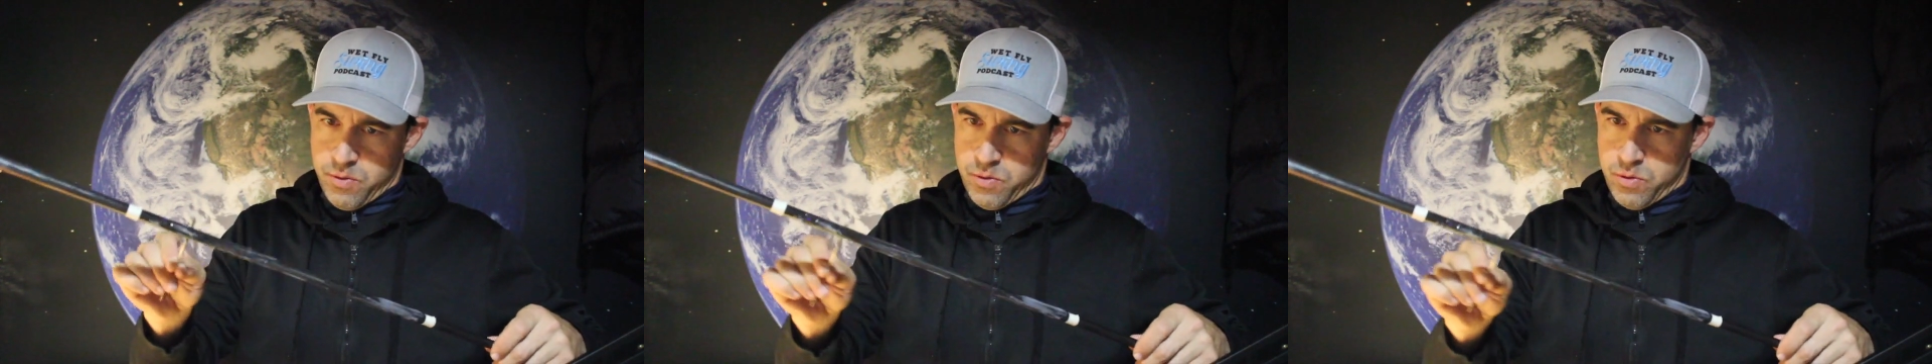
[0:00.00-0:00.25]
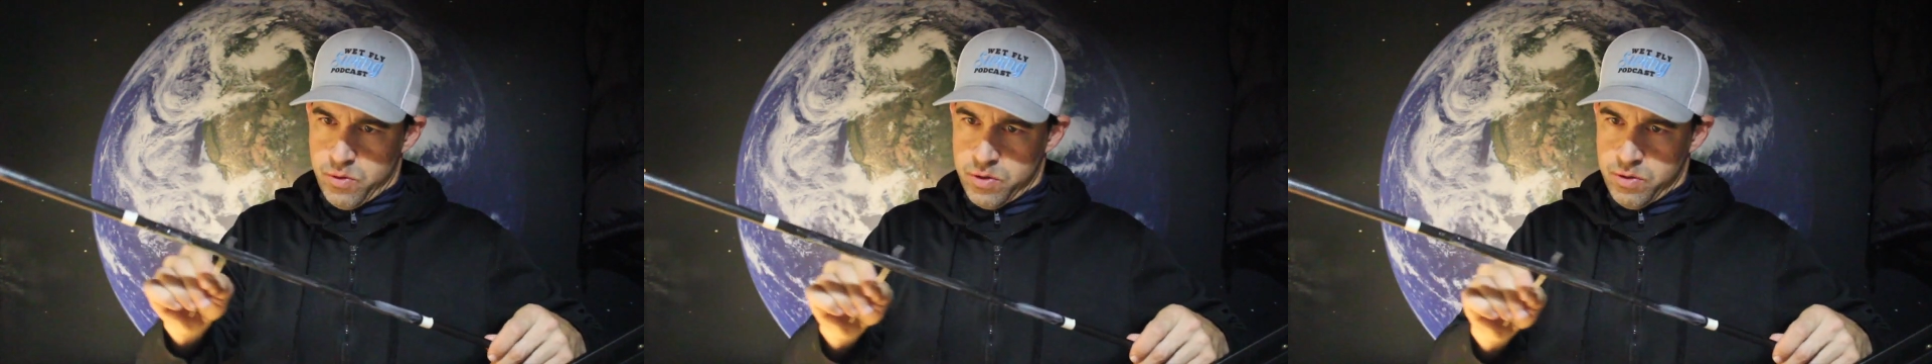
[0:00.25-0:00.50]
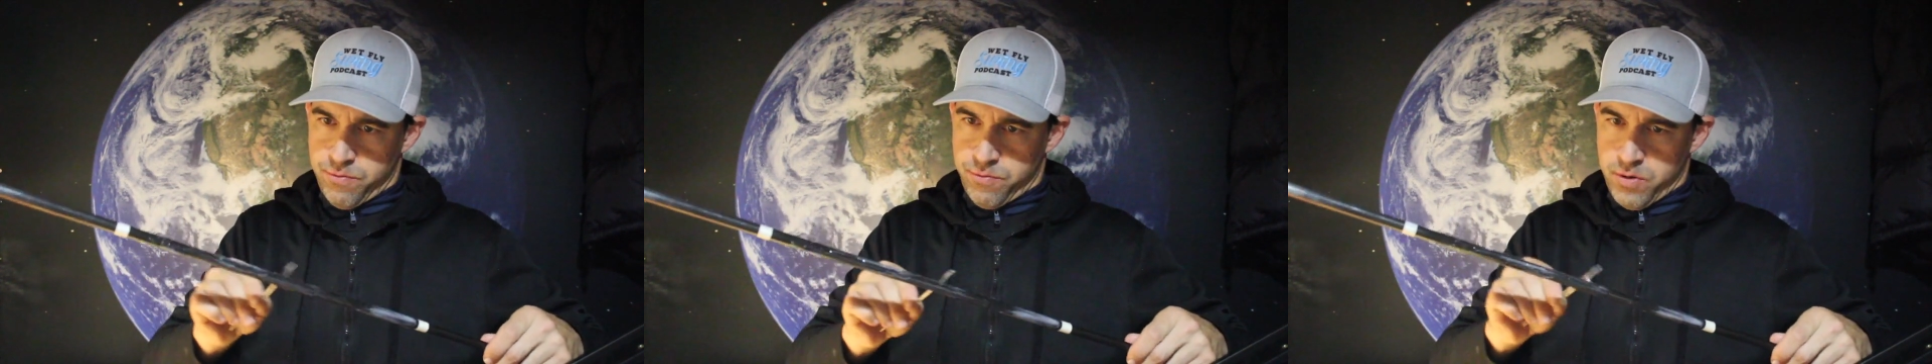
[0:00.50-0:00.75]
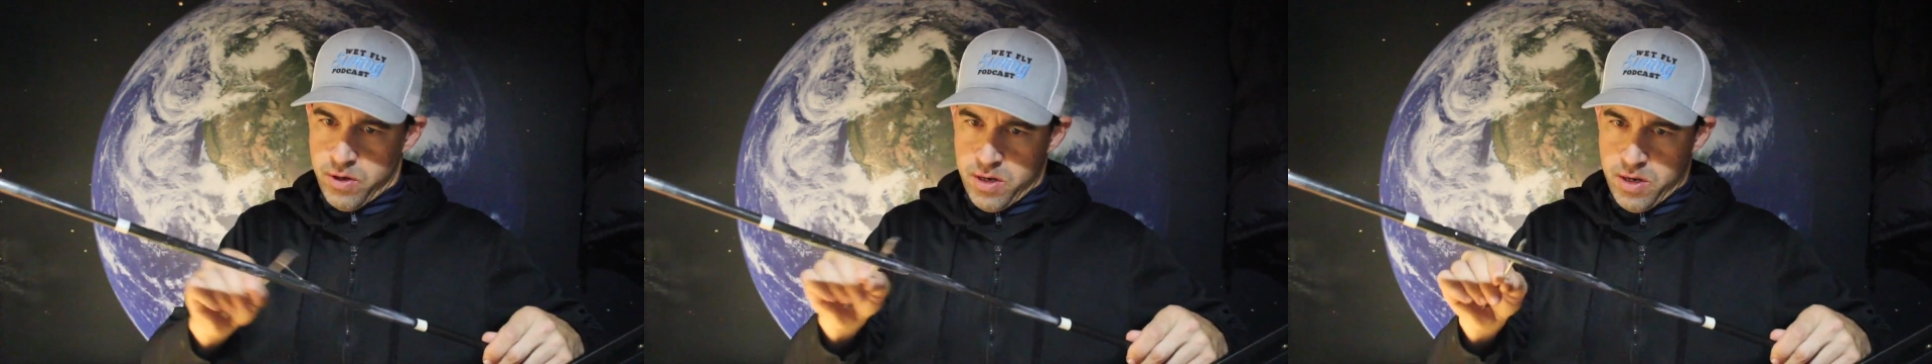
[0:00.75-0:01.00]
towards the
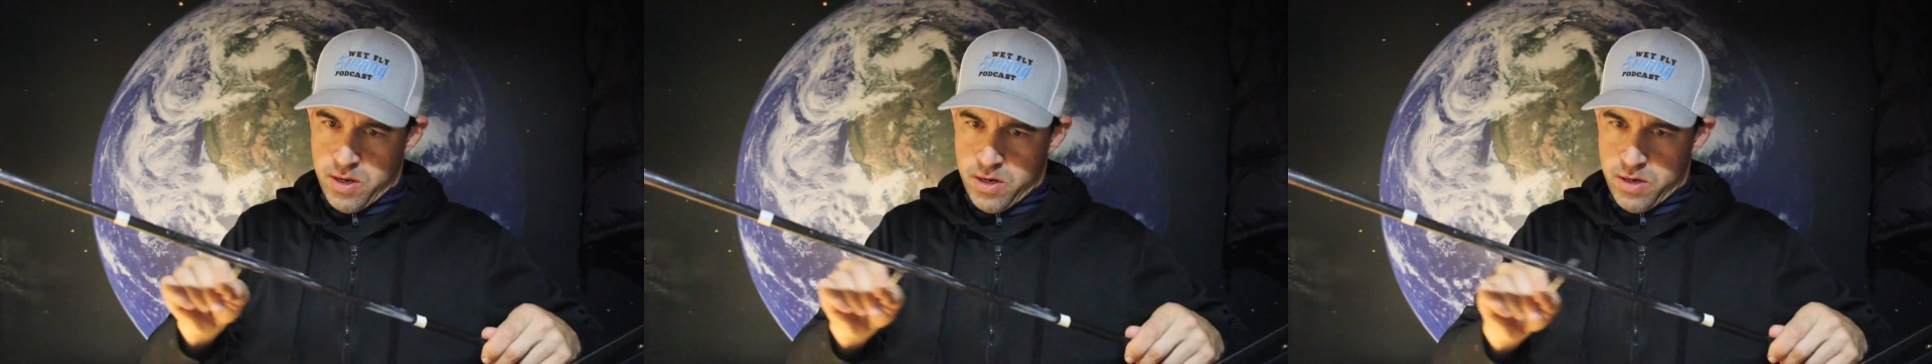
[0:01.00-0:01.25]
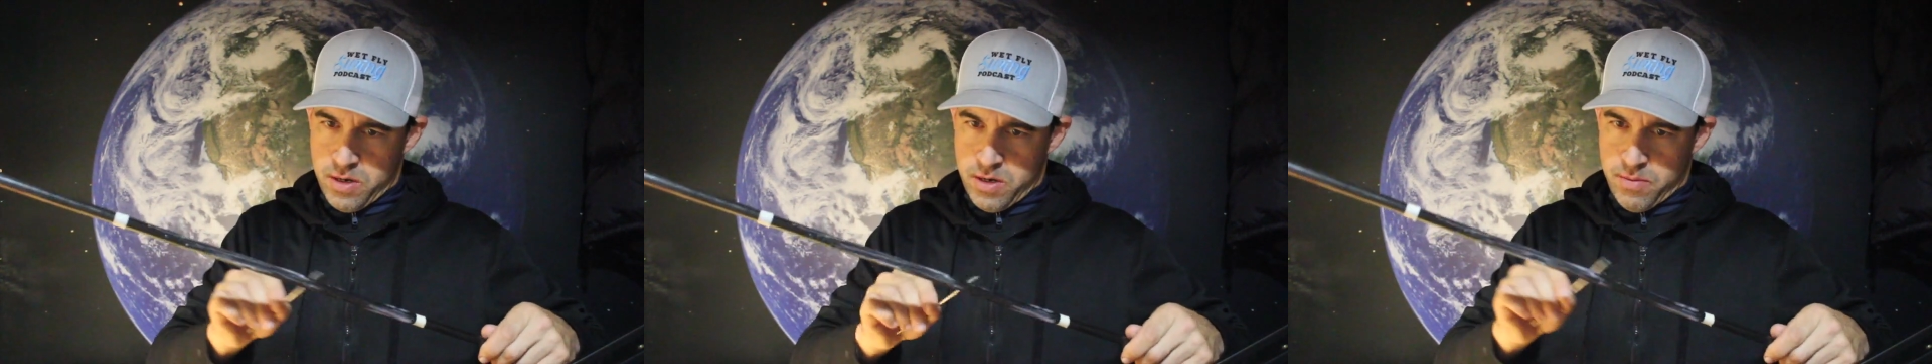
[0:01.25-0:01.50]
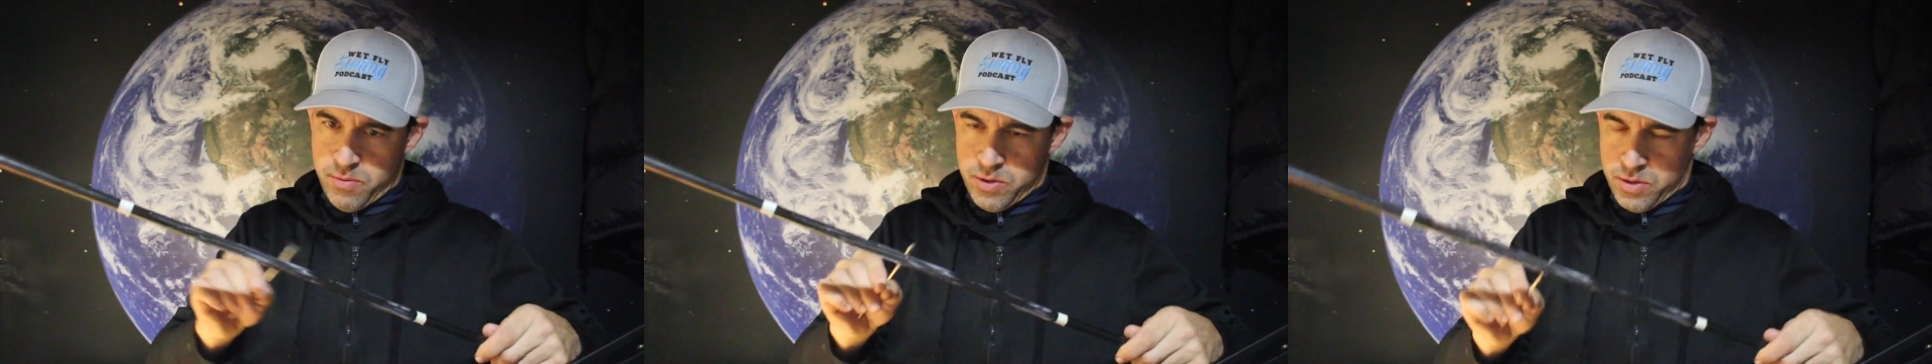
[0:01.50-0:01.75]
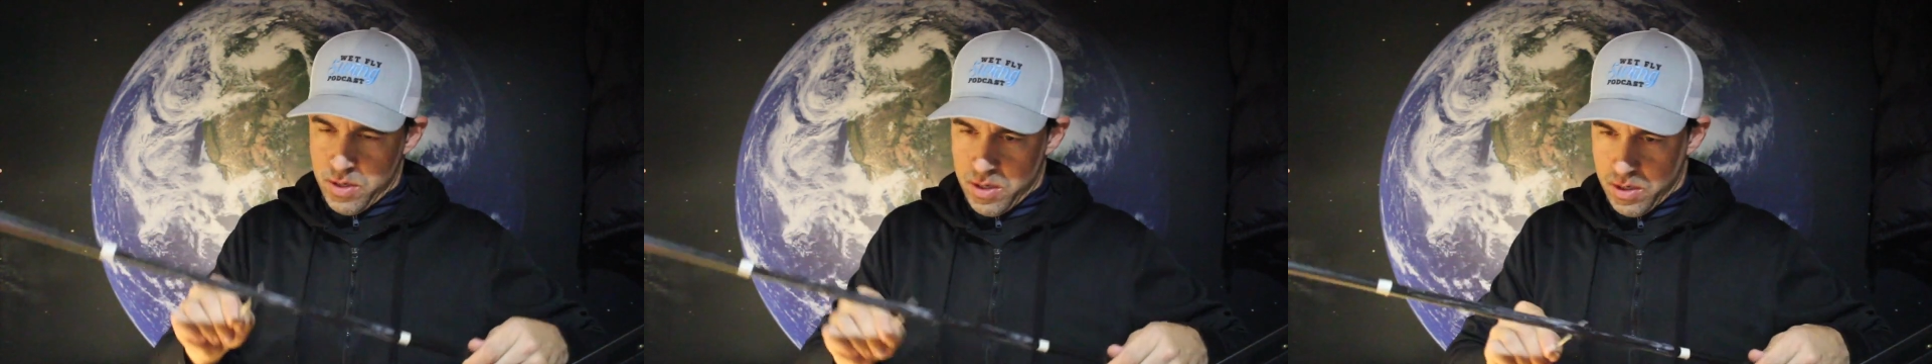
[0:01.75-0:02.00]
front end. And I'm
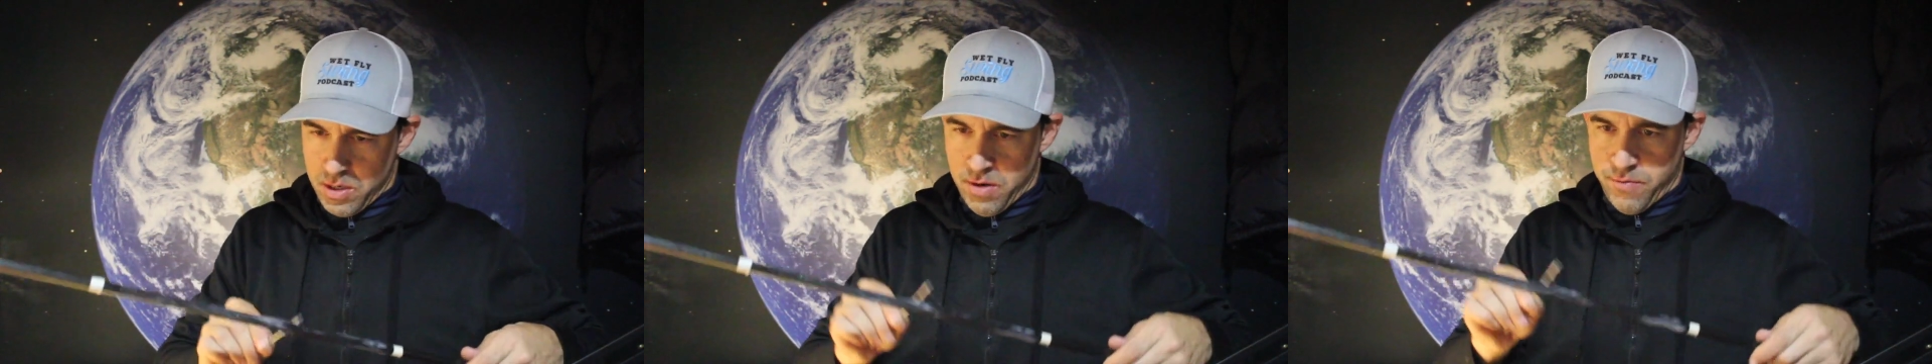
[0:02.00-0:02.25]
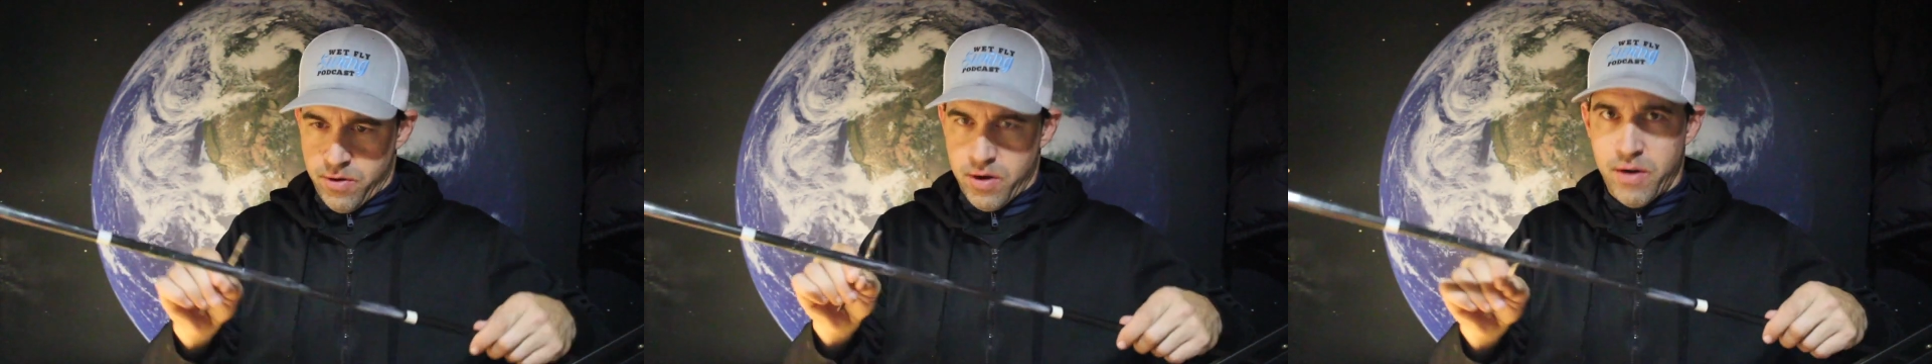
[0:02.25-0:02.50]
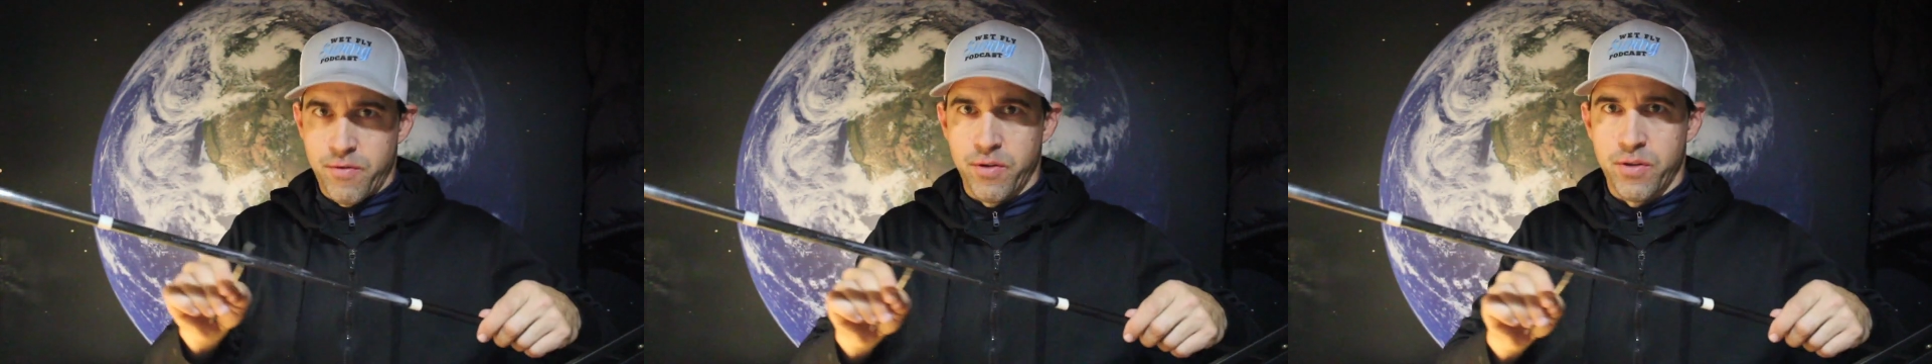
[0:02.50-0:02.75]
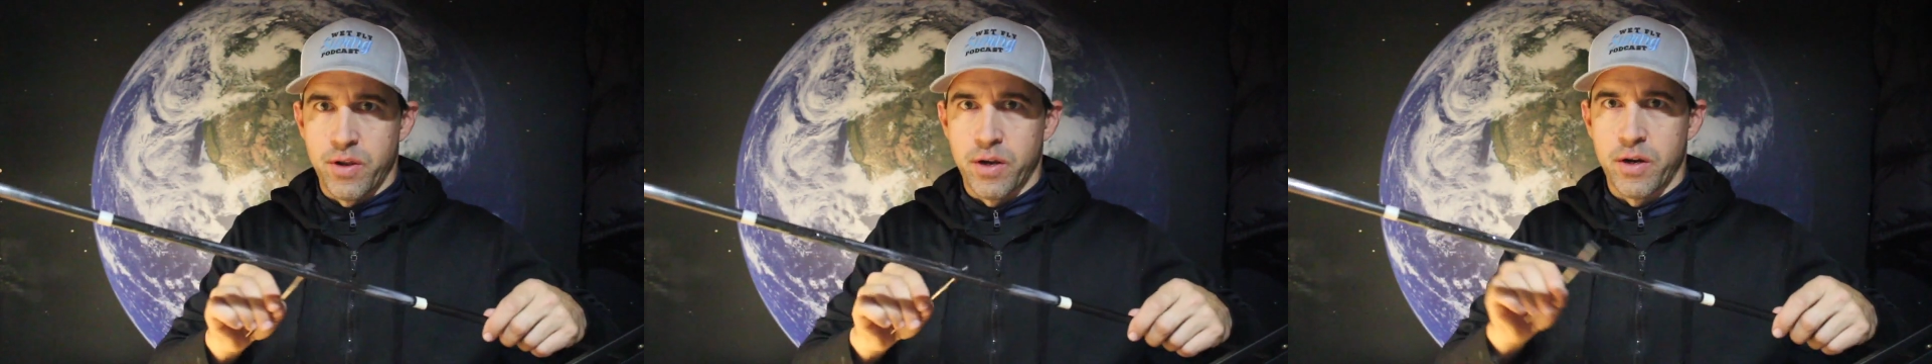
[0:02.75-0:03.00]
just kind of covering
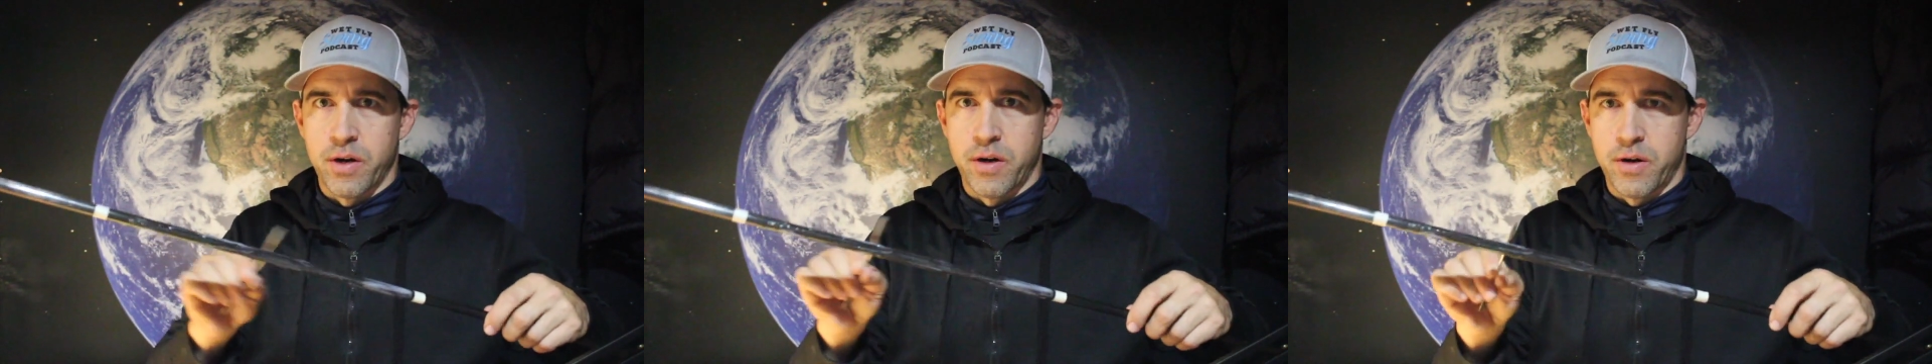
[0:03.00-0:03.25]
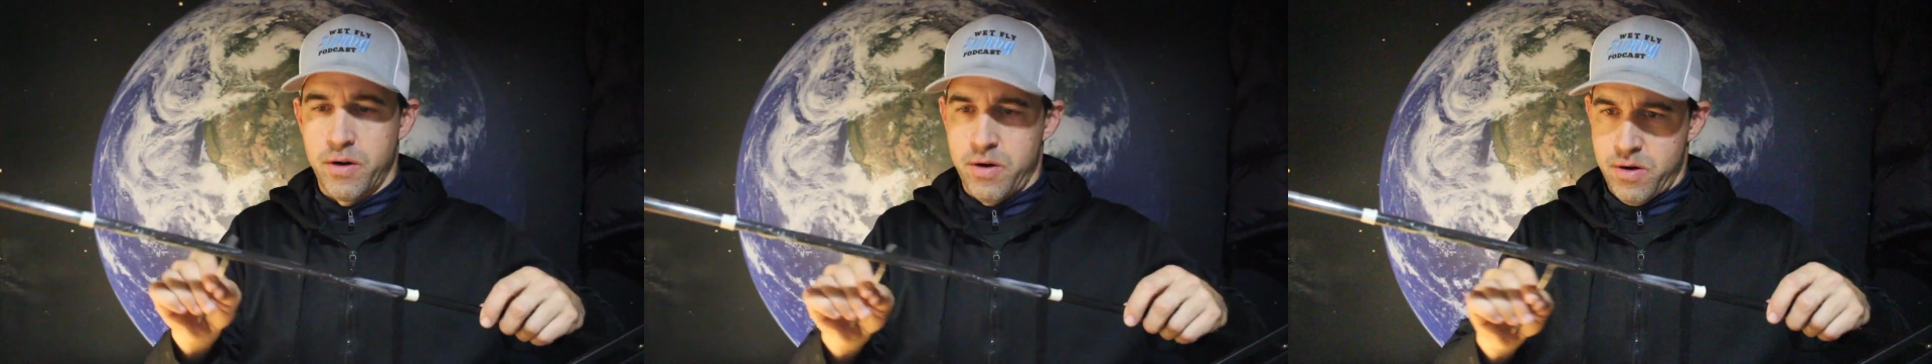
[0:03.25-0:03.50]
everything here.